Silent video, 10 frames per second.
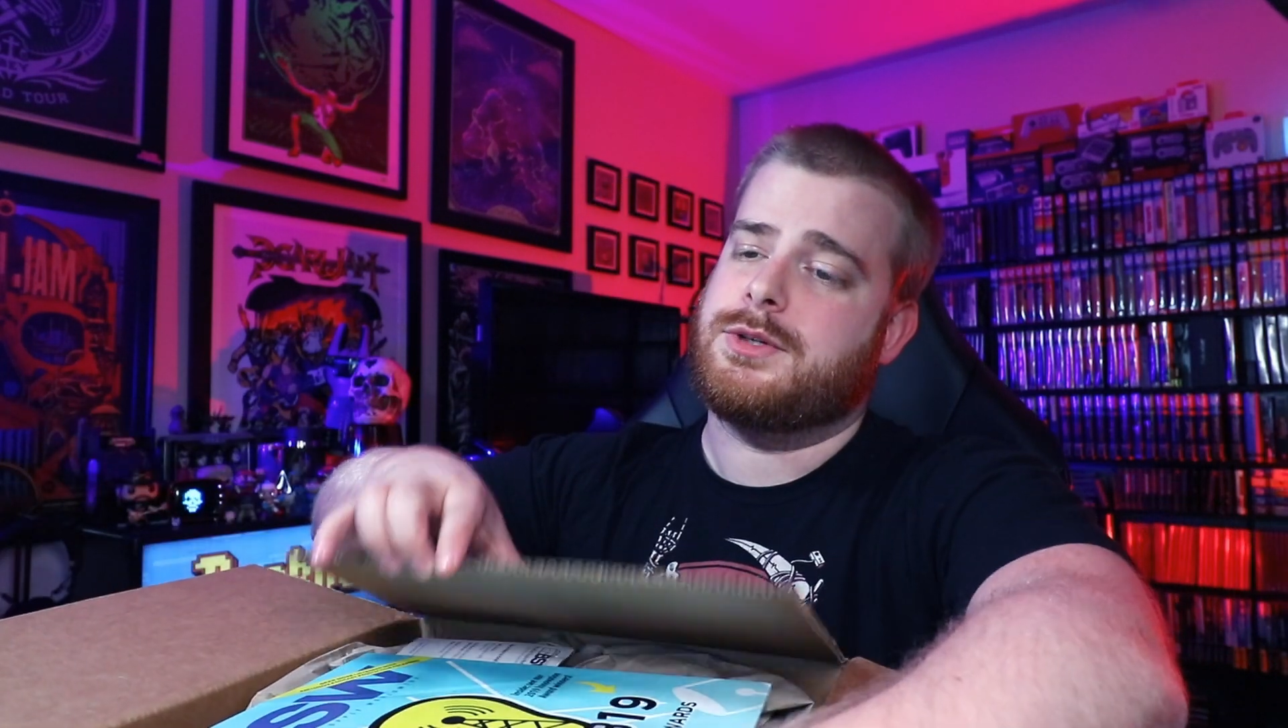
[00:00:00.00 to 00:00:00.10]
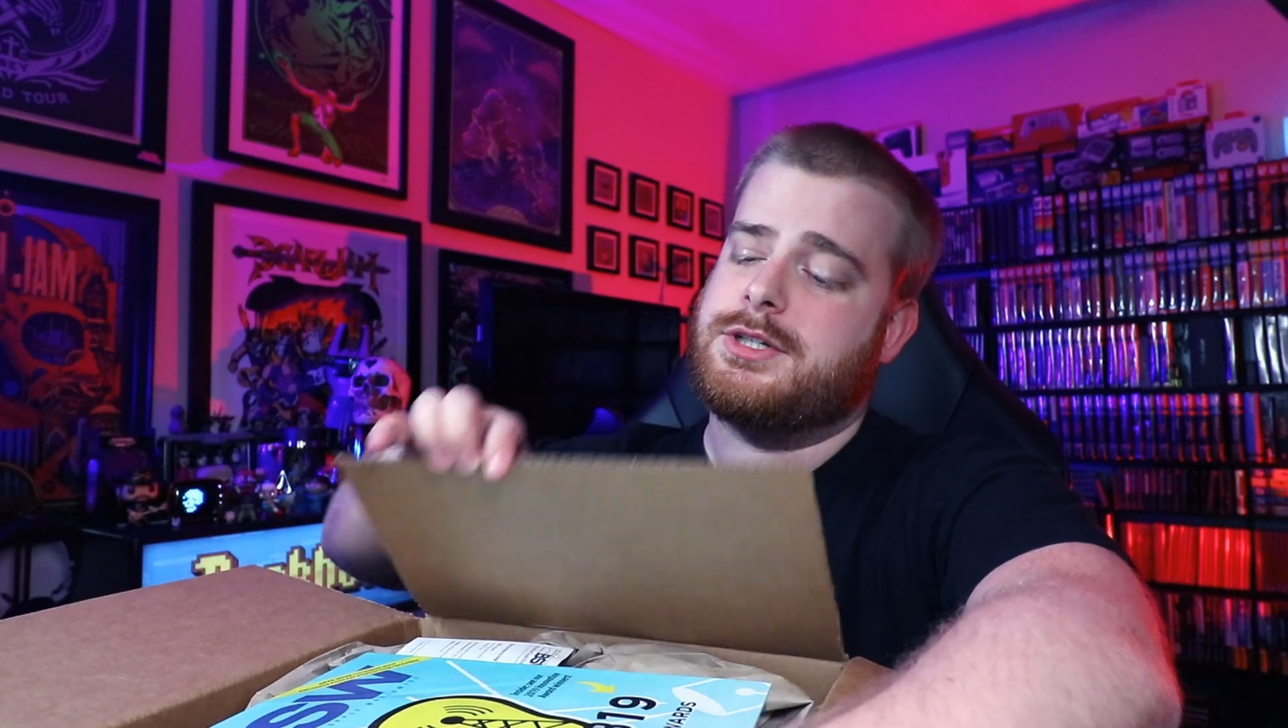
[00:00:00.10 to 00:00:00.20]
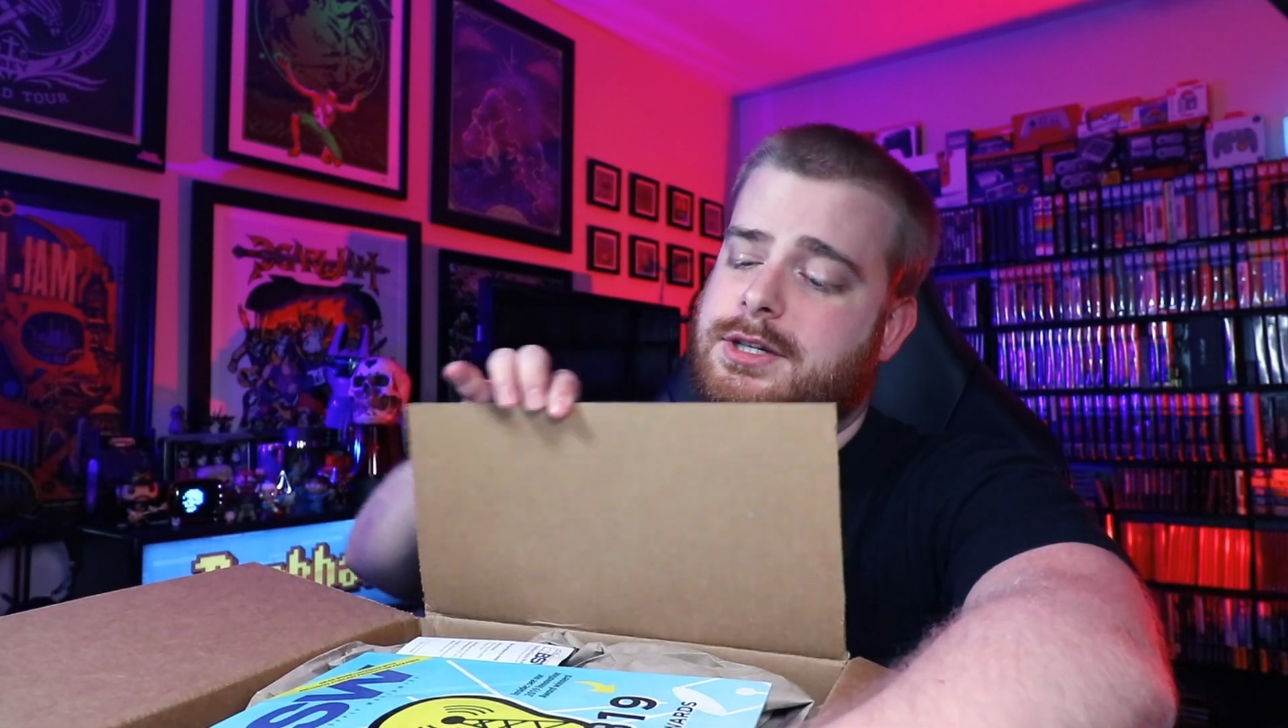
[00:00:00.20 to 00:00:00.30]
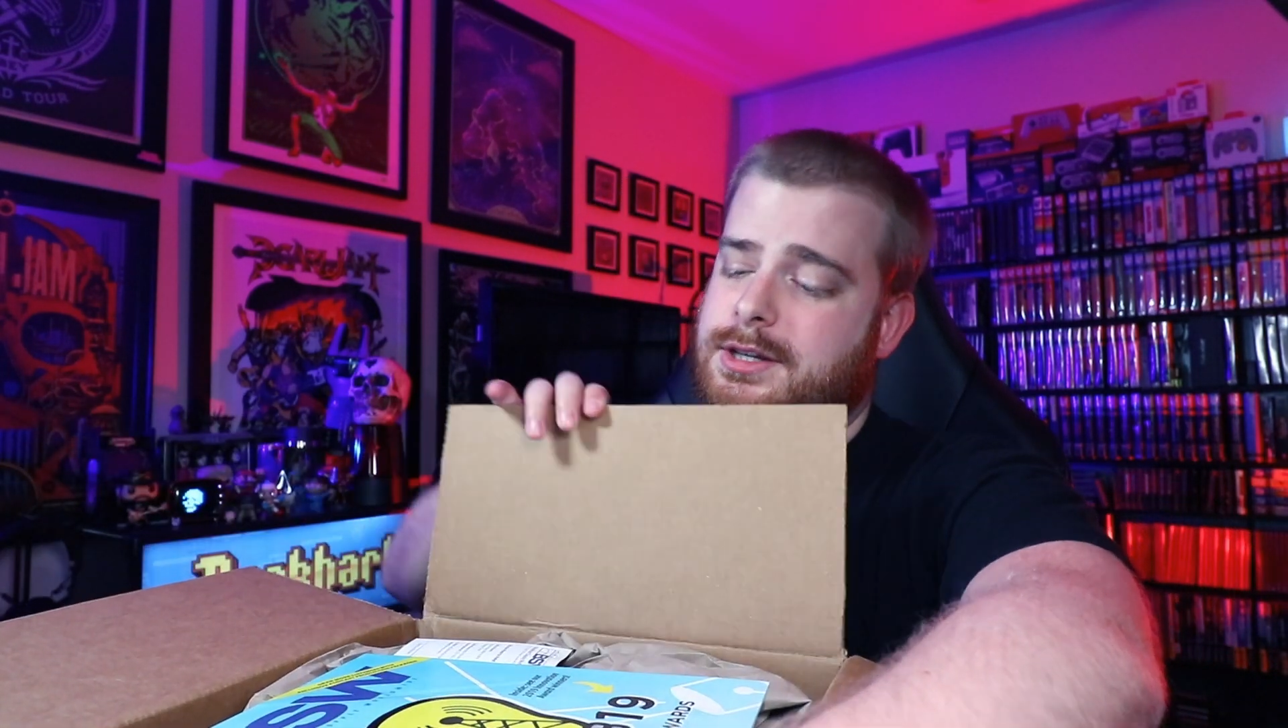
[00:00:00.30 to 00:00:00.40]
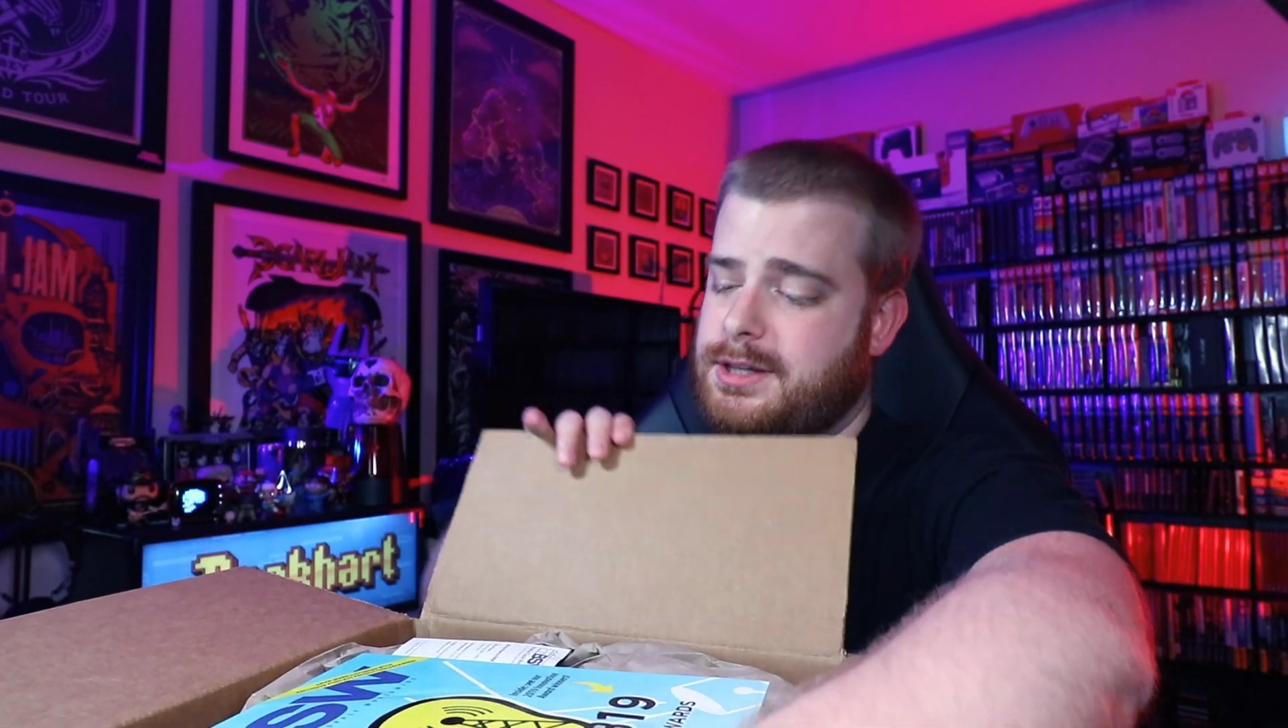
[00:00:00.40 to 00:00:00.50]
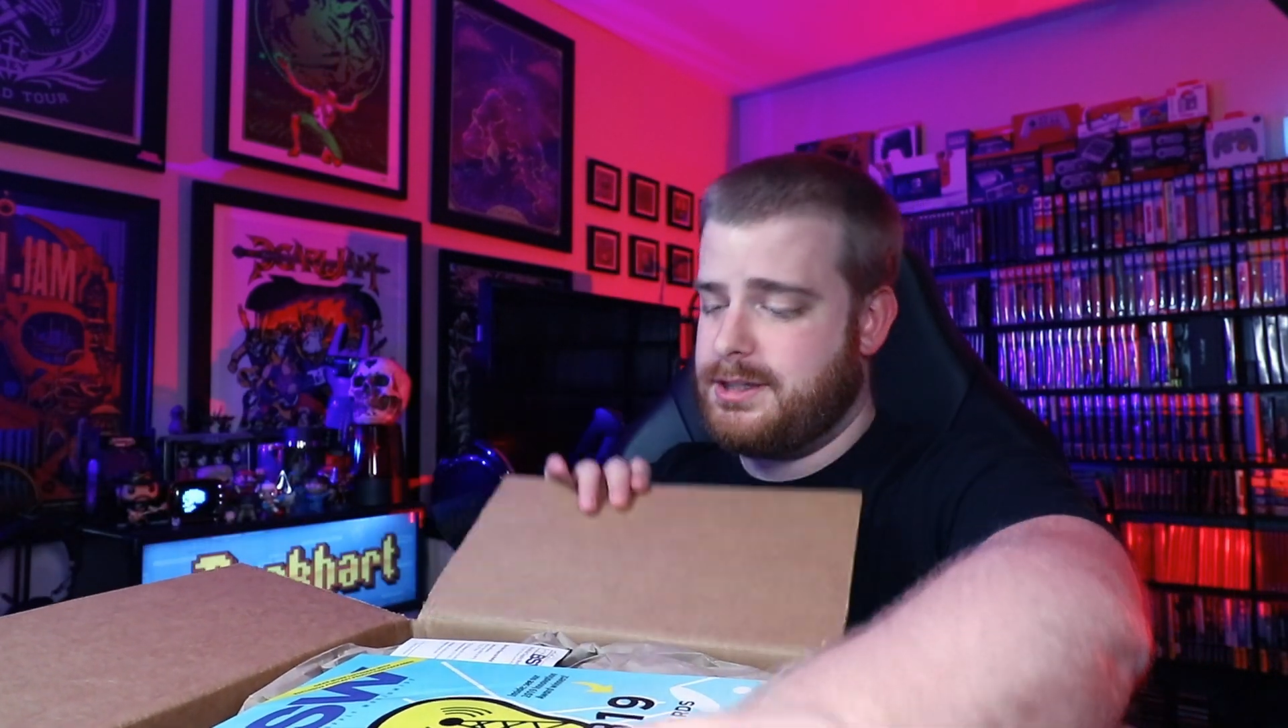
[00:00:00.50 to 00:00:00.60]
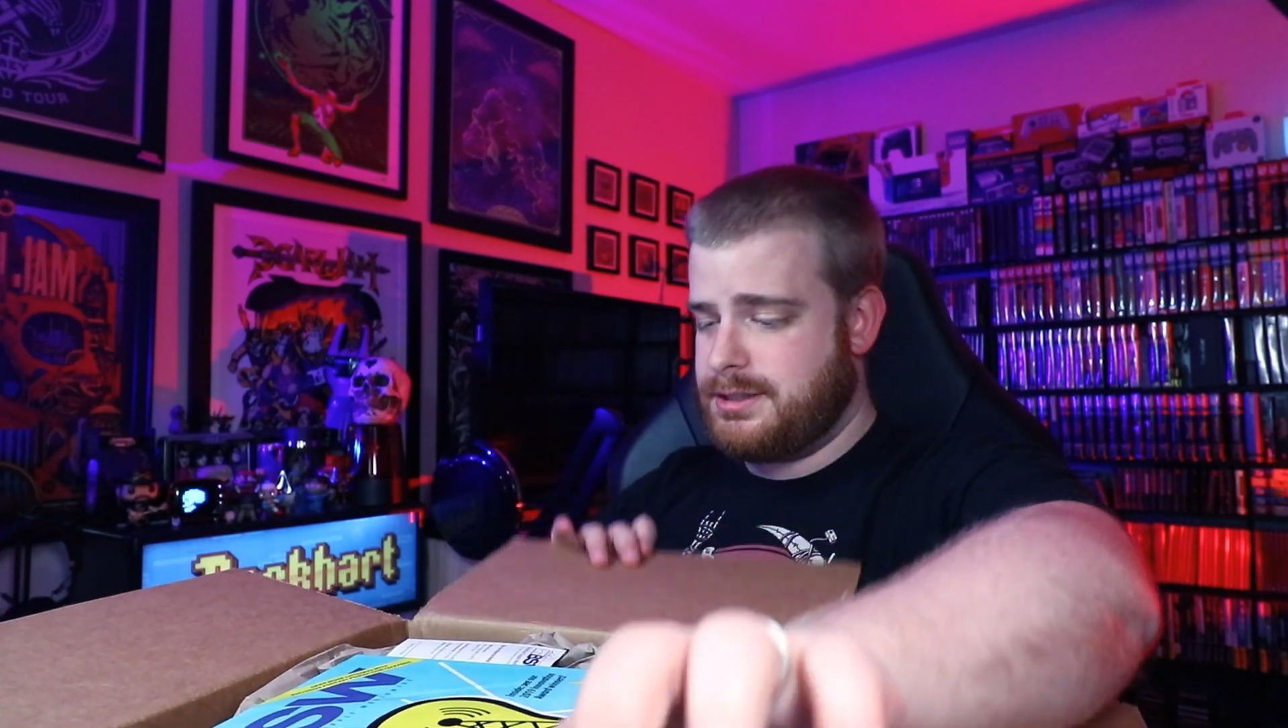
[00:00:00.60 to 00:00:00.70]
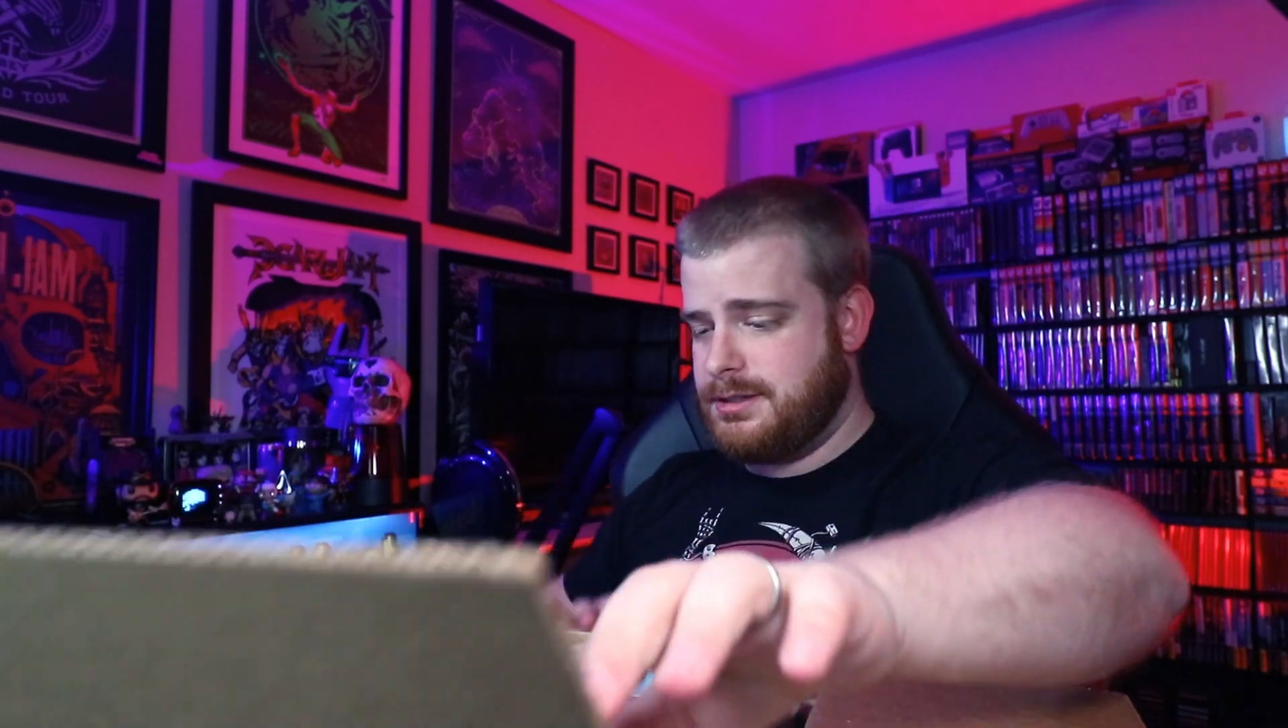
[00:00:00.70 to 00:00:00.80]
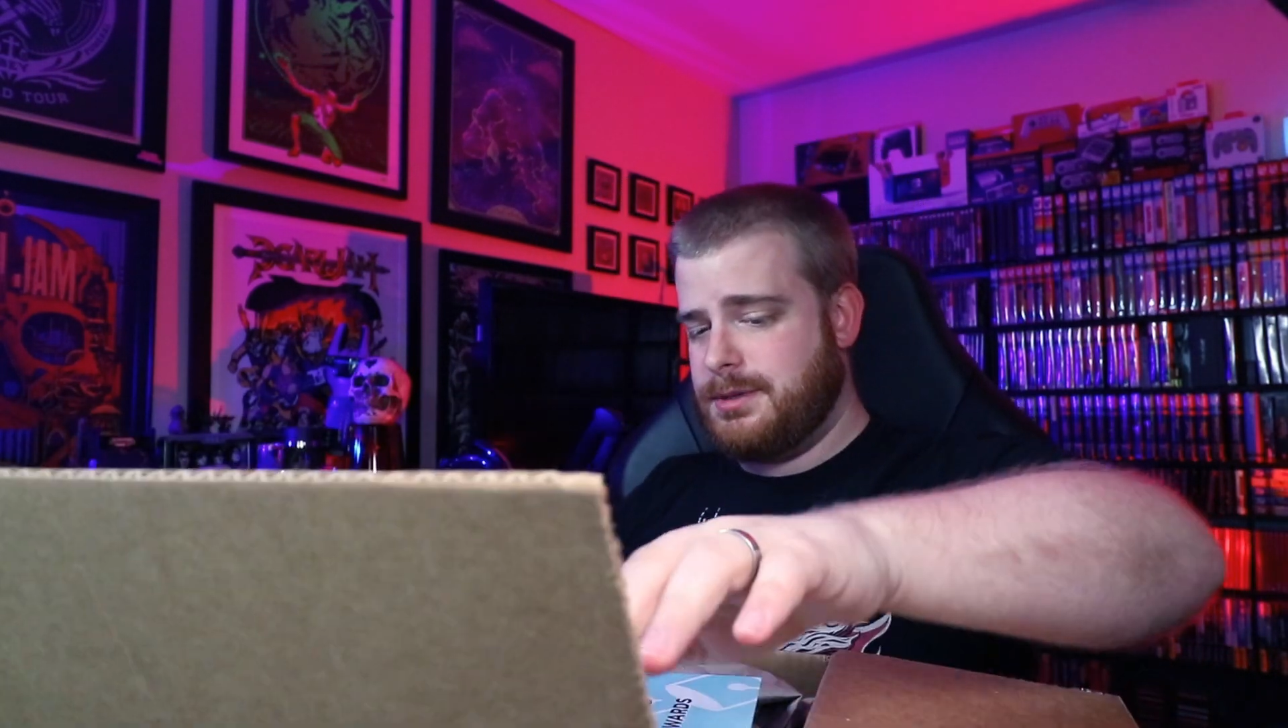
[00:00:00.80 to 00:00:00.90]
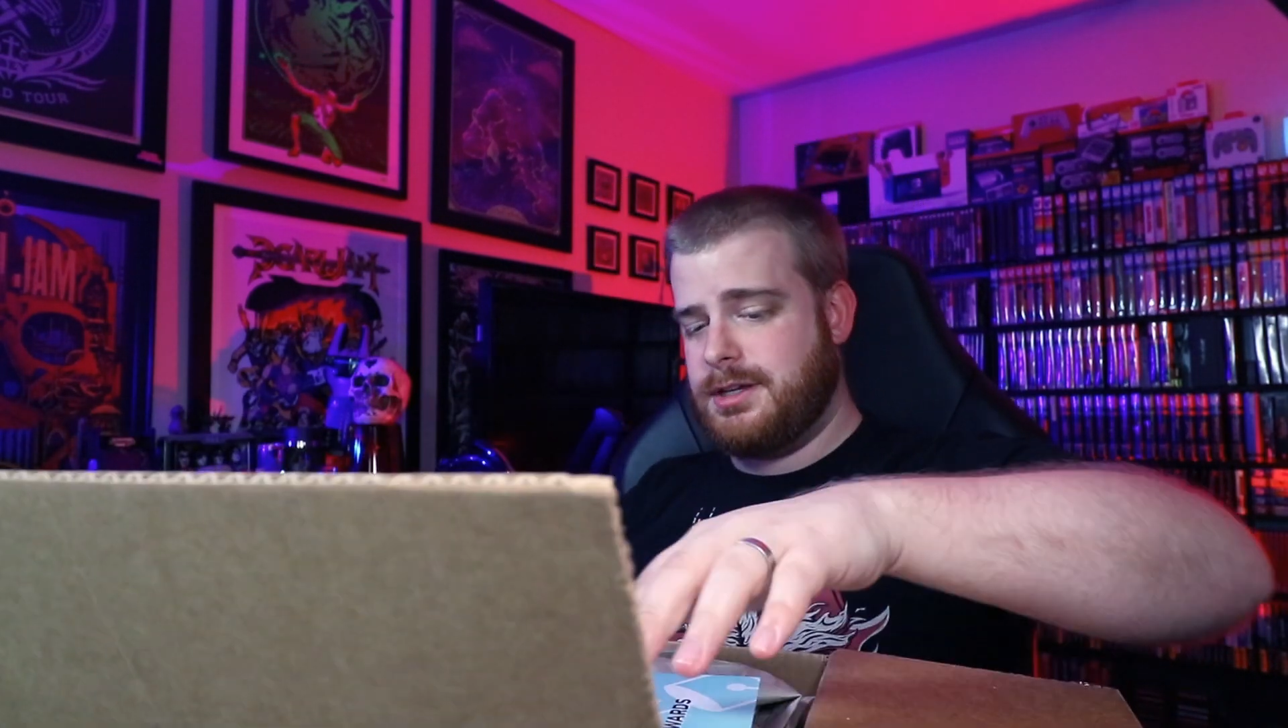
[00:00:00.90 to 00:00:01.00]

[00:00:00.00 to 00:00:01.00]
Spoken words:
which gets to